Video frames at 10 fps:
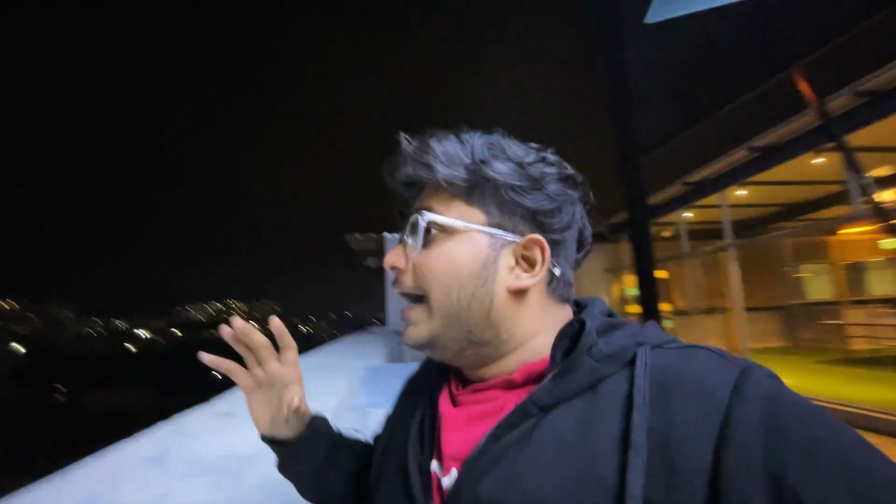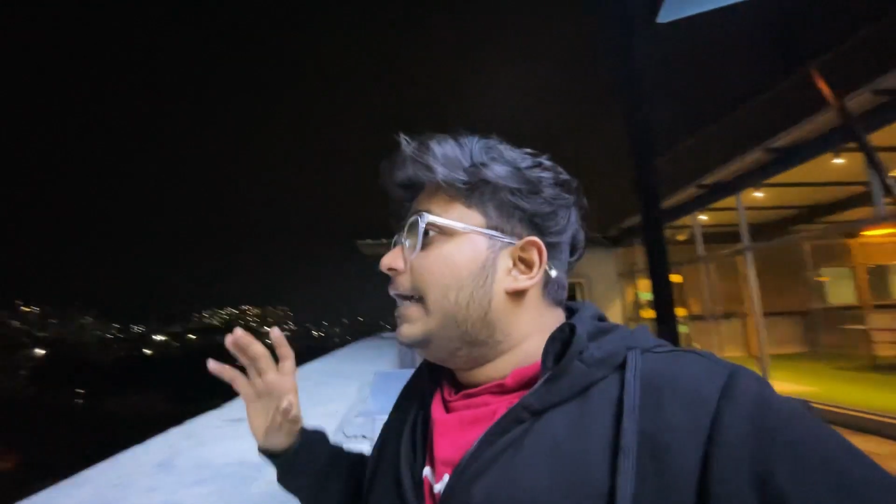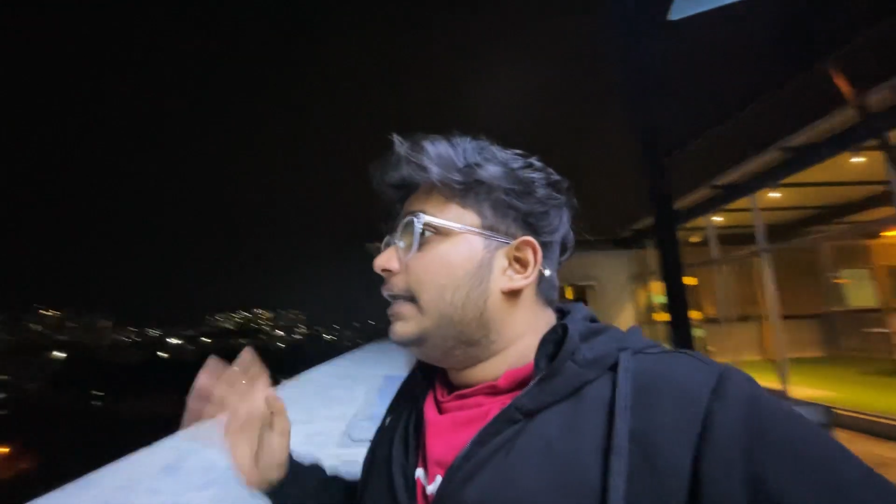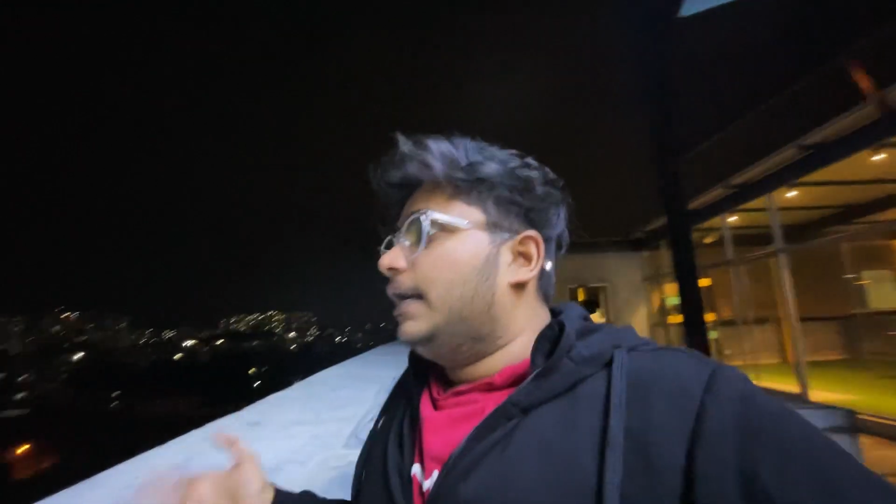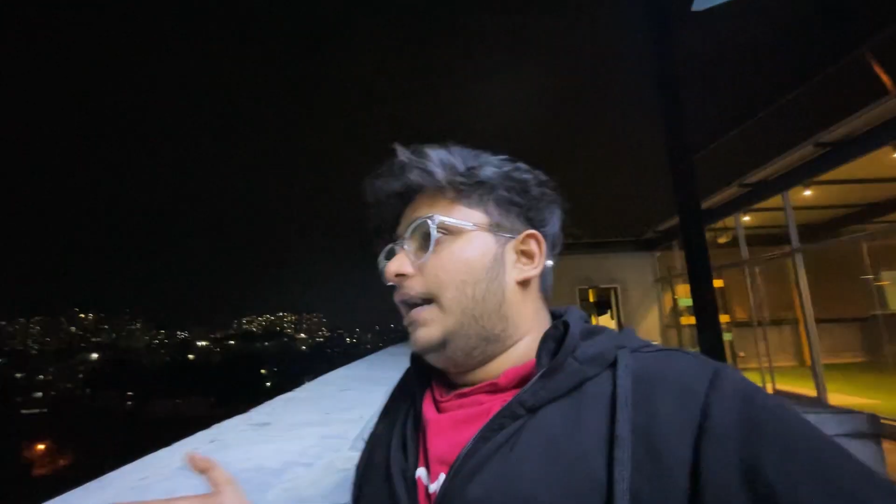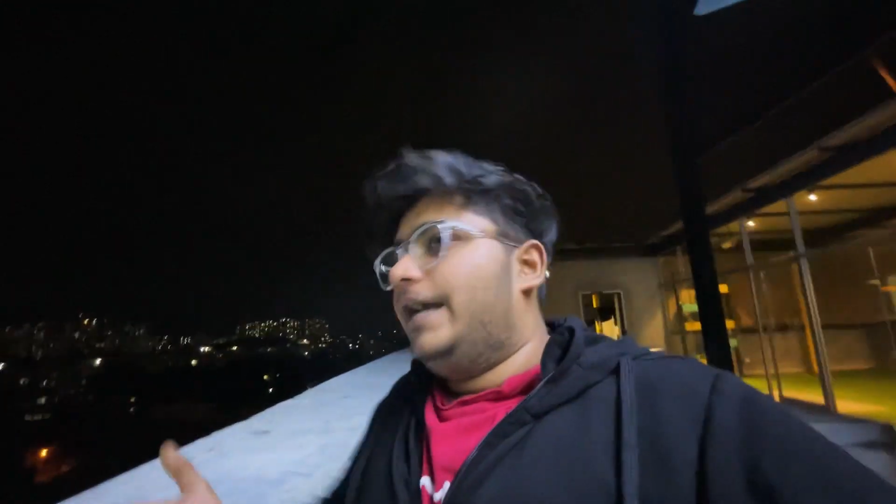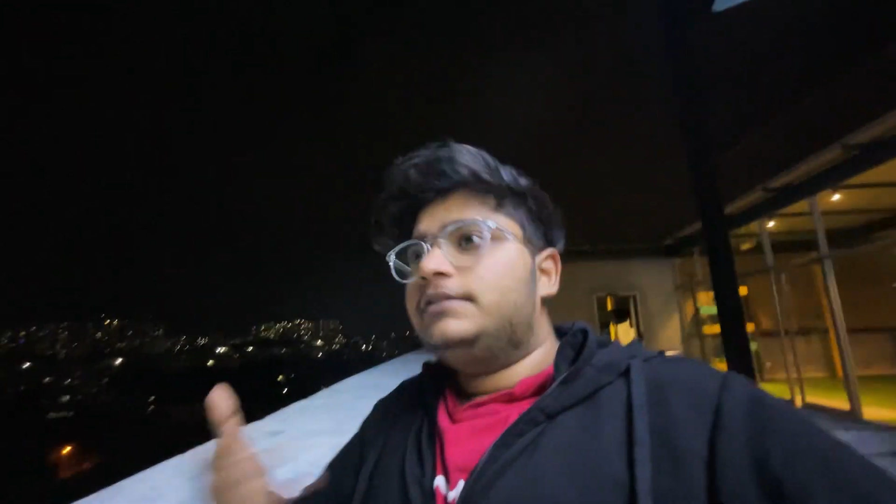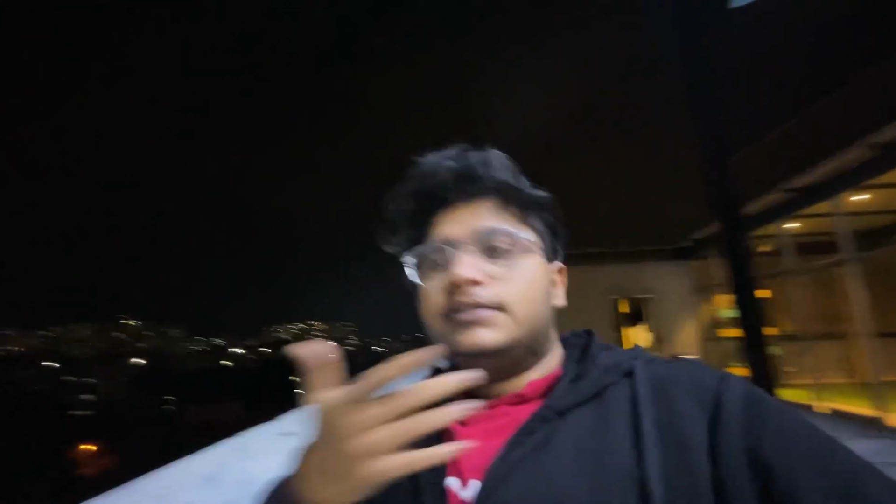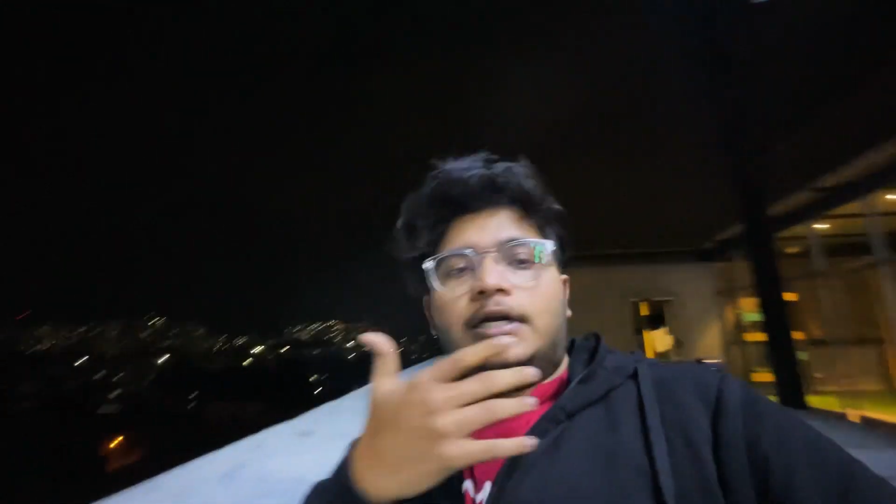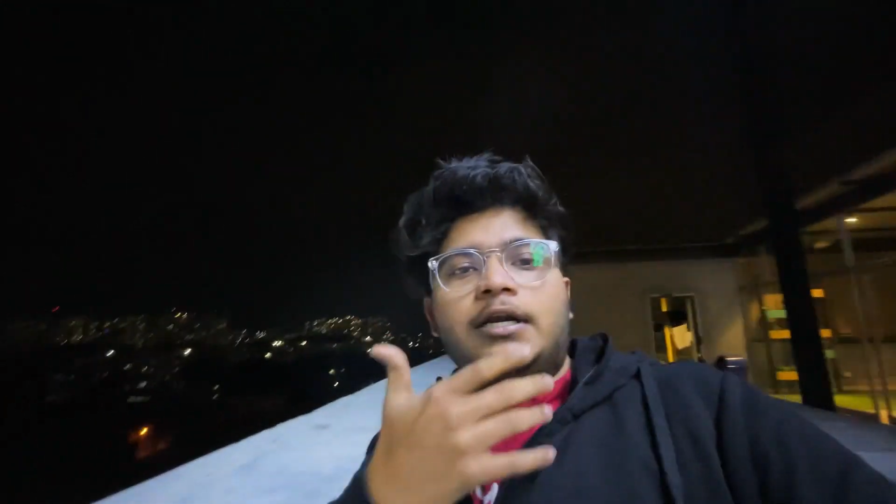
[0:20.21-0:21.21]
And yeah, I
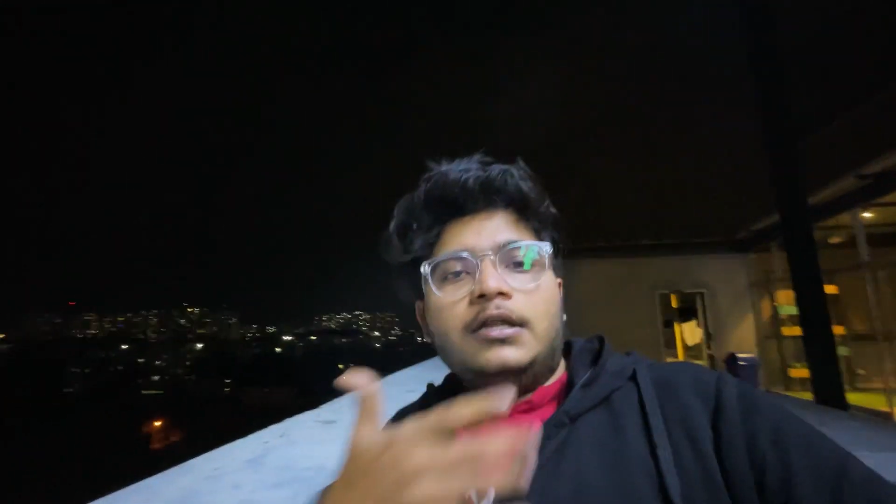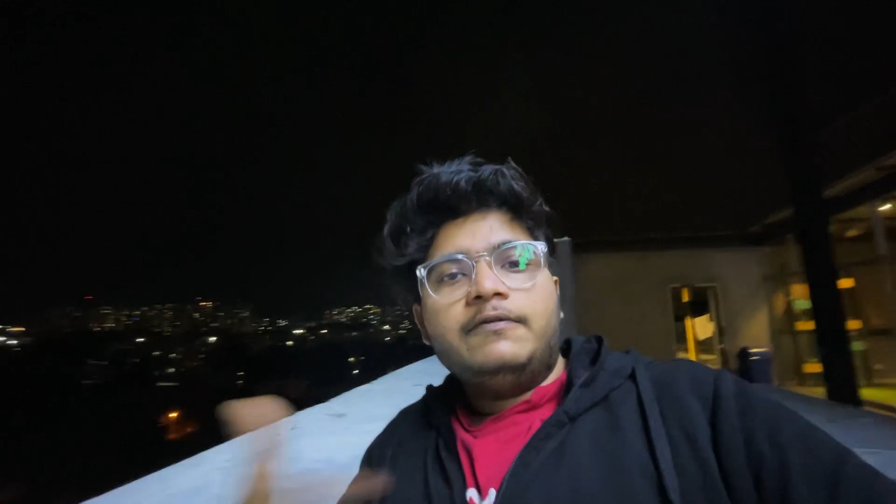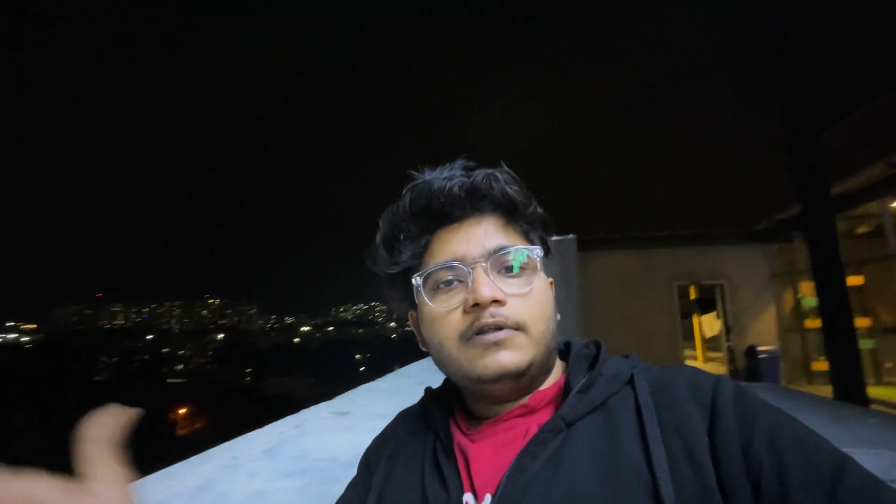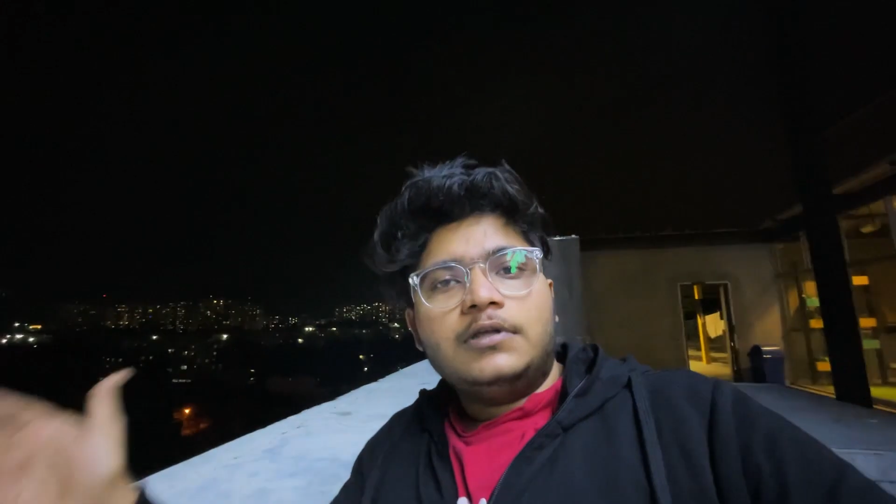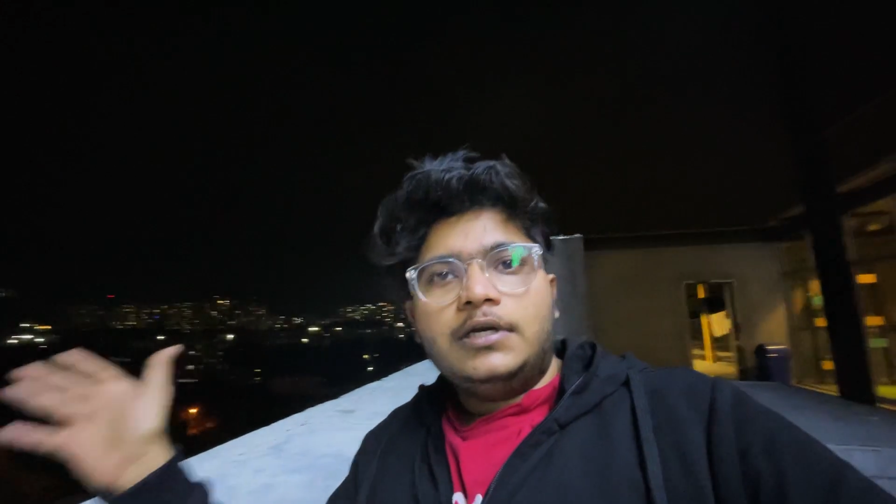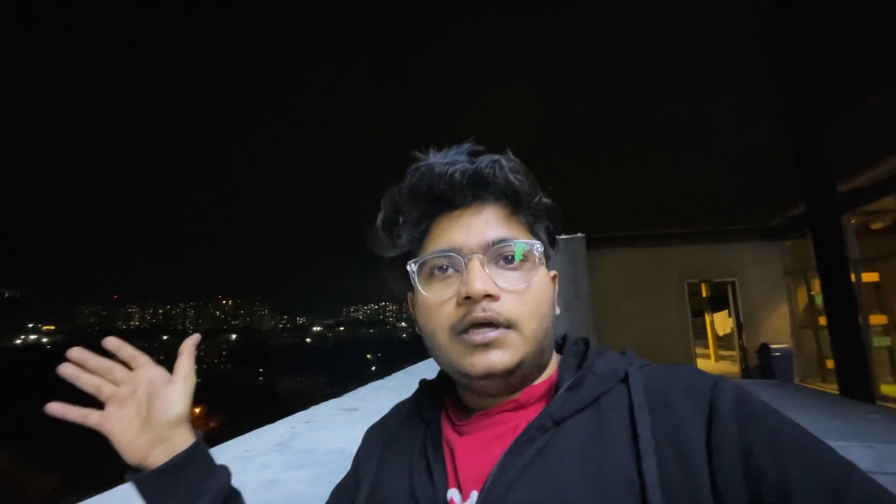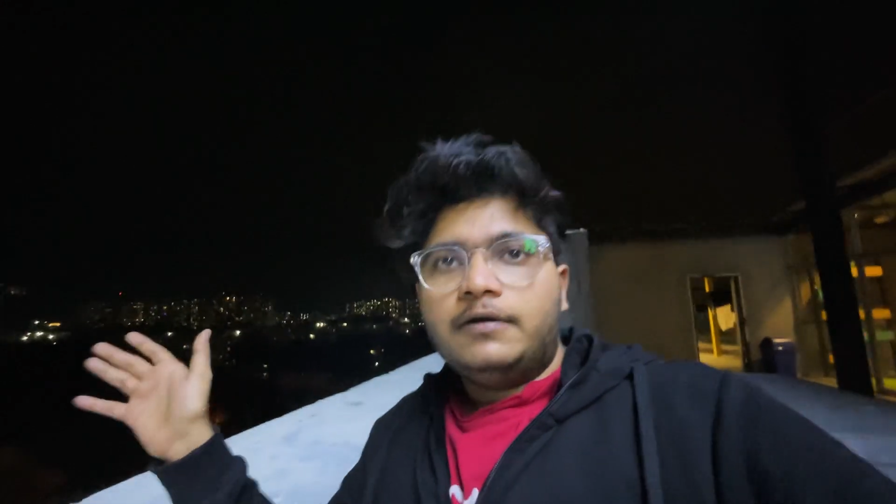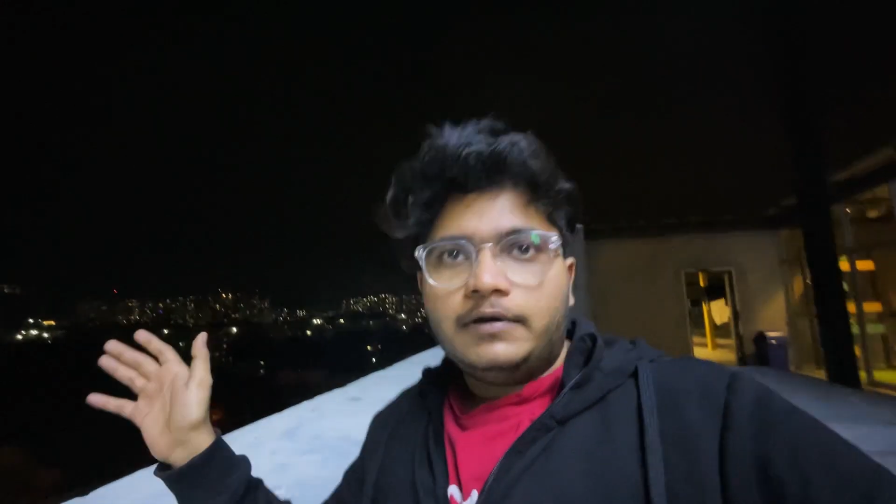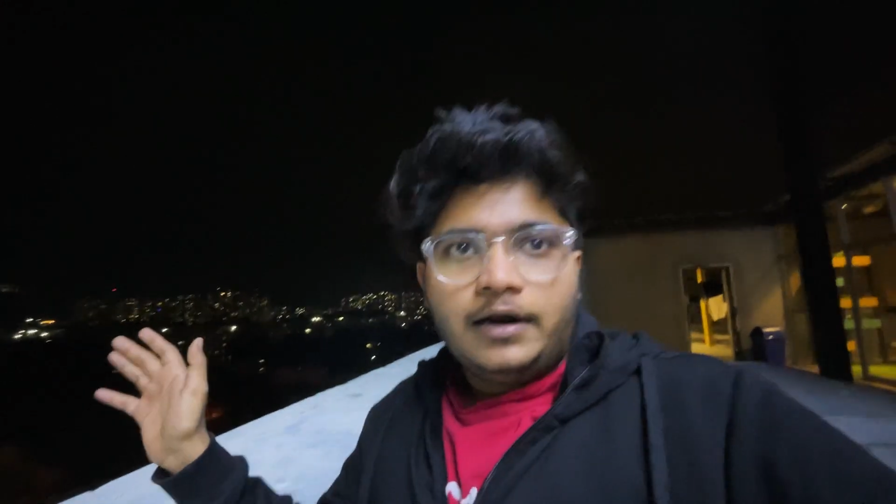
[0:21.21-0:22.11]
just continue with the day,